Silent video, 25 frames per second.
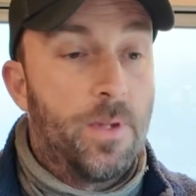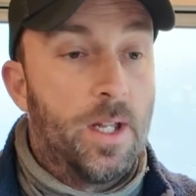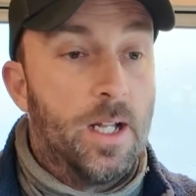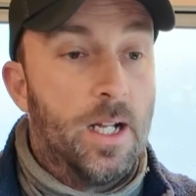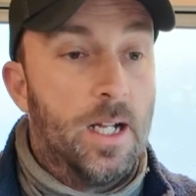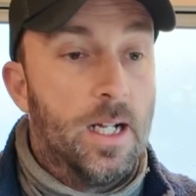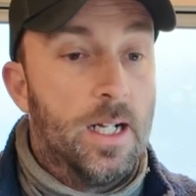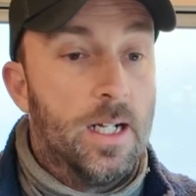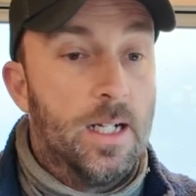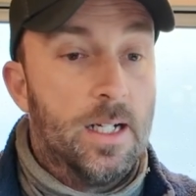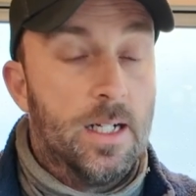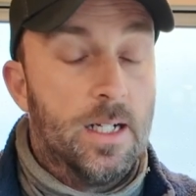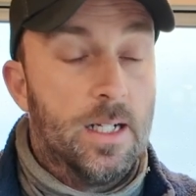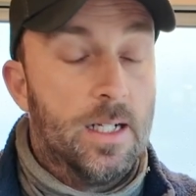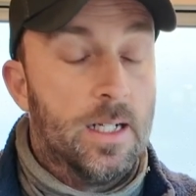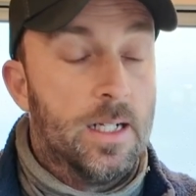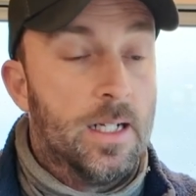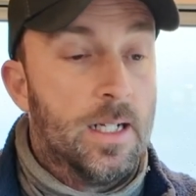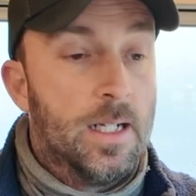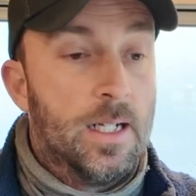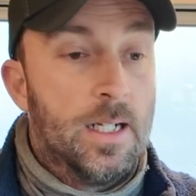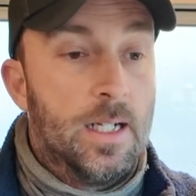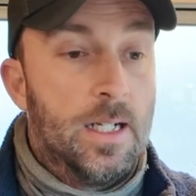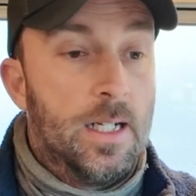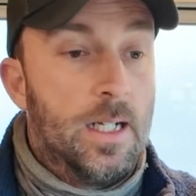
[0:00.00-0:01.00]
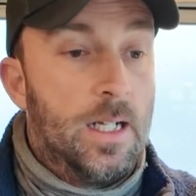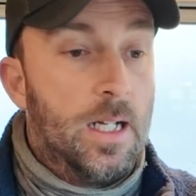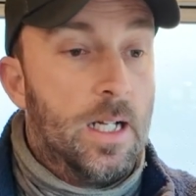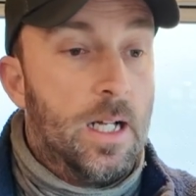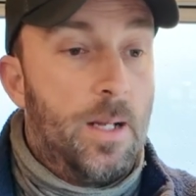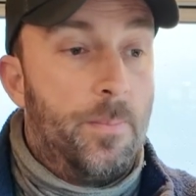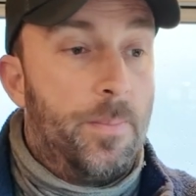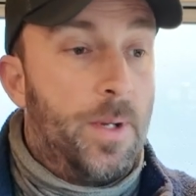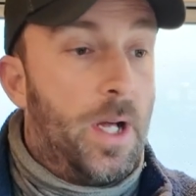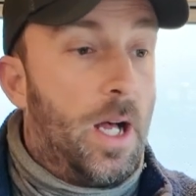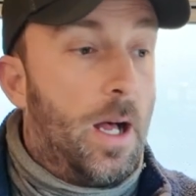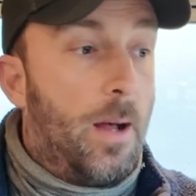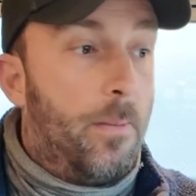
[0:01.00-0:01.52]

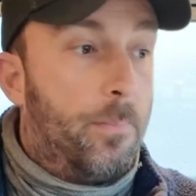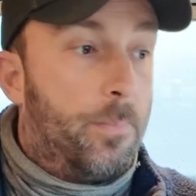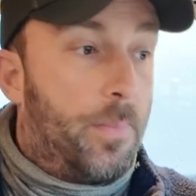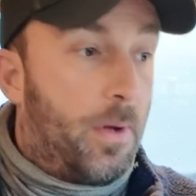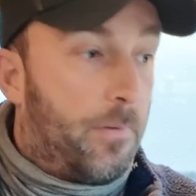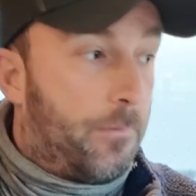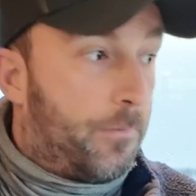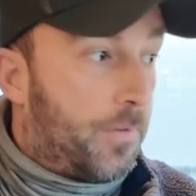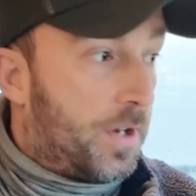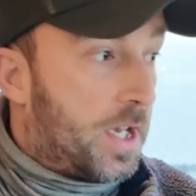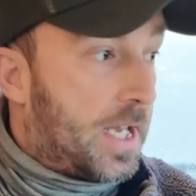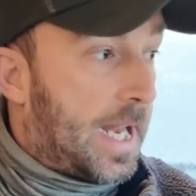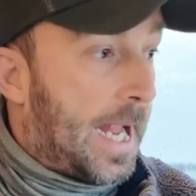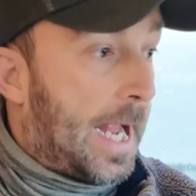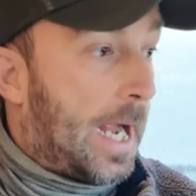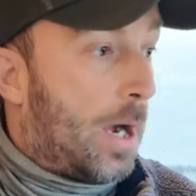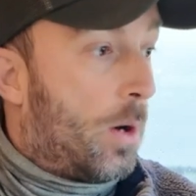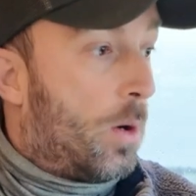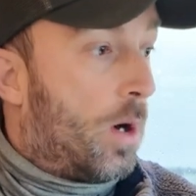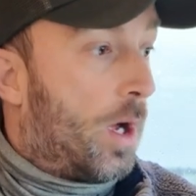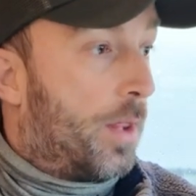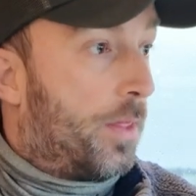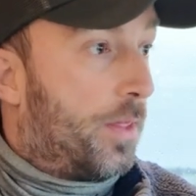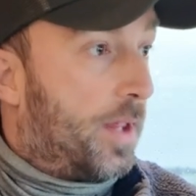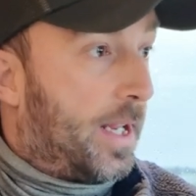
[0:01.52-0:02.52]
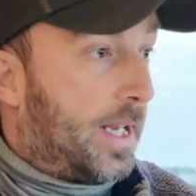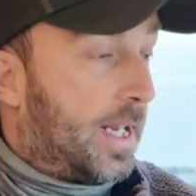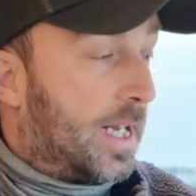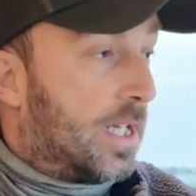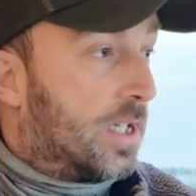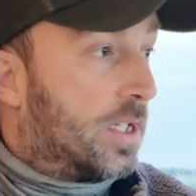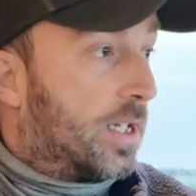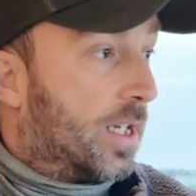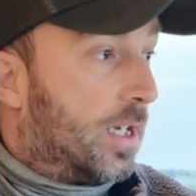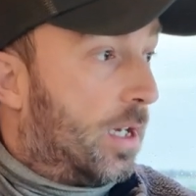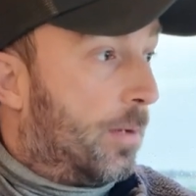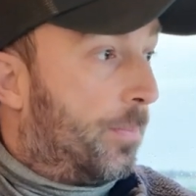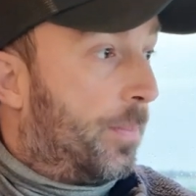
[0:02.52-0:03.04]
But for now, I think it's
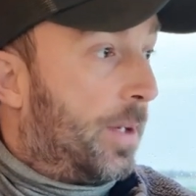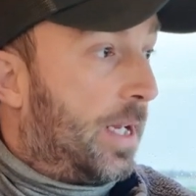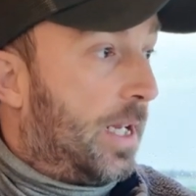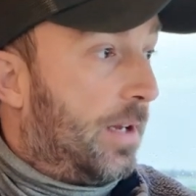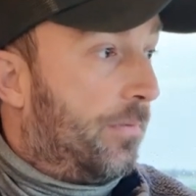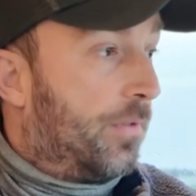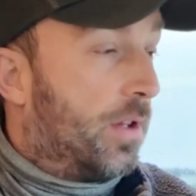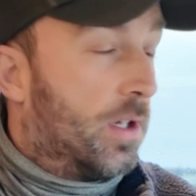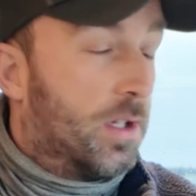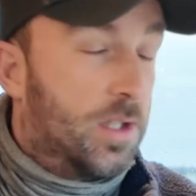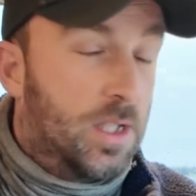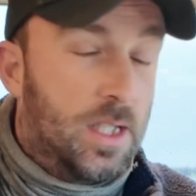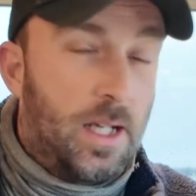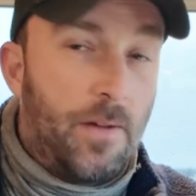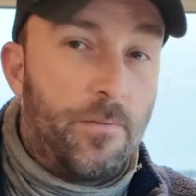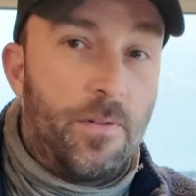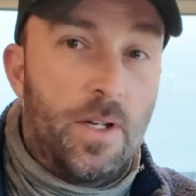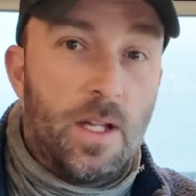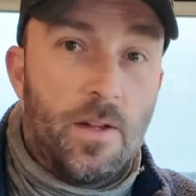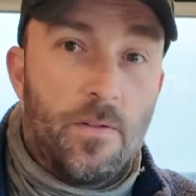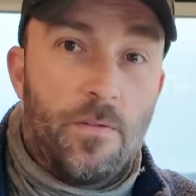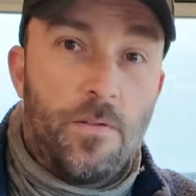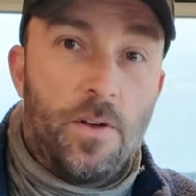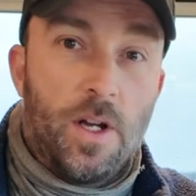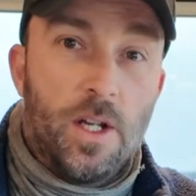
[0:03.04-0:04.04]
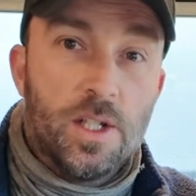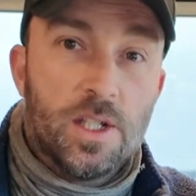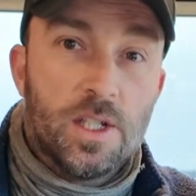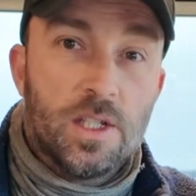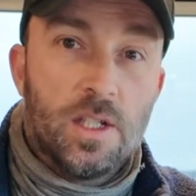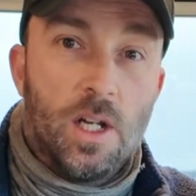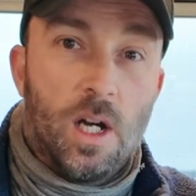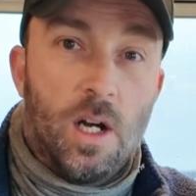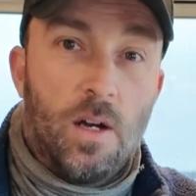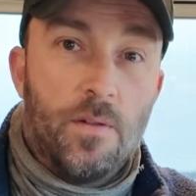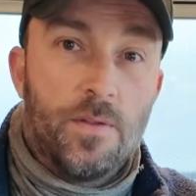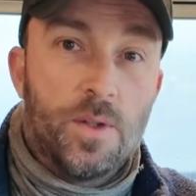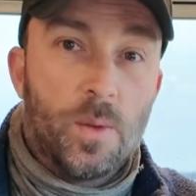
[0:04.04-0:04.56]
going to be, definitely the first
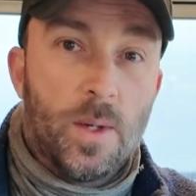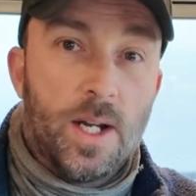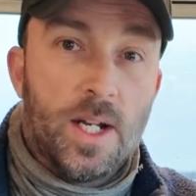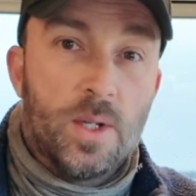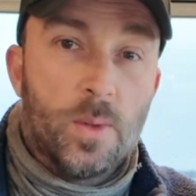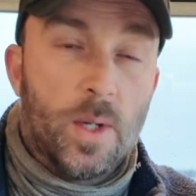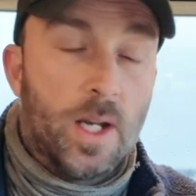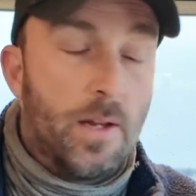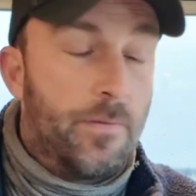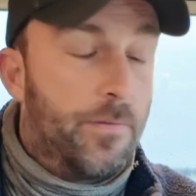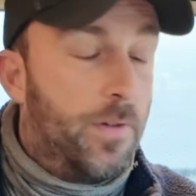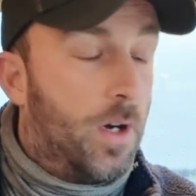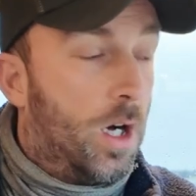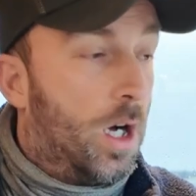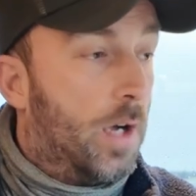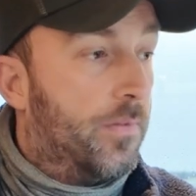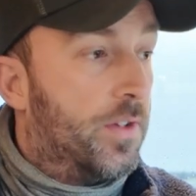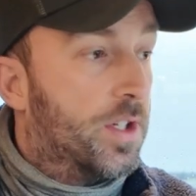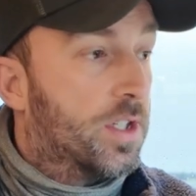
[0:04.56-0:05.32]
start of 2025.